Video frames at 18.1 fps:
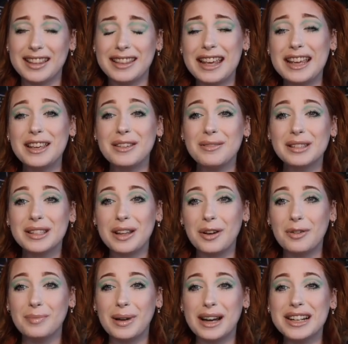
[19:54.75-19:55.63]
Thank you
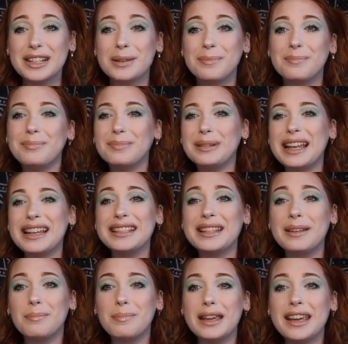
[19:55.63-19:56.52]
so much, bless
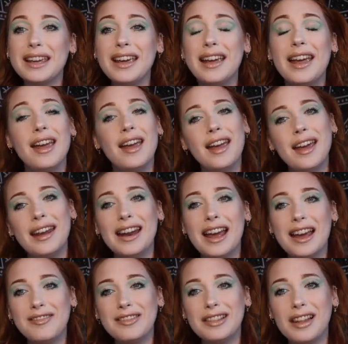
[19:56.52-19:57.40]
it be, and
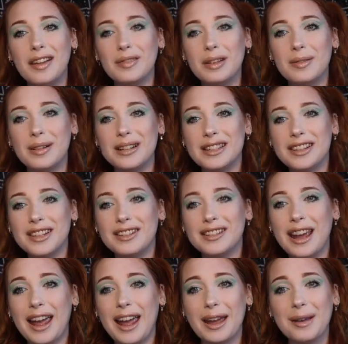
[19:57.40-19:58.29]
have a lovely rest of your
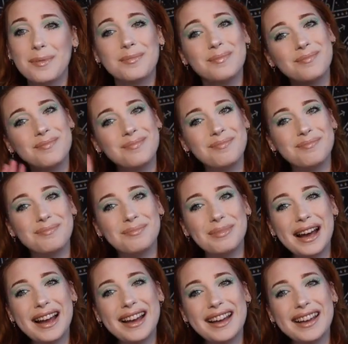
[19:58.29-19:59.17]
day.
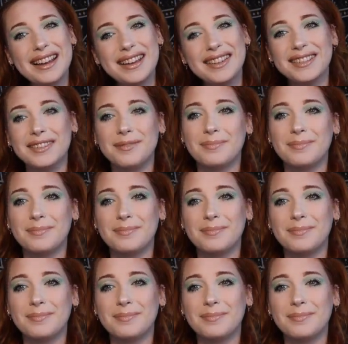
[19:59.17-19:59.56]
Bye!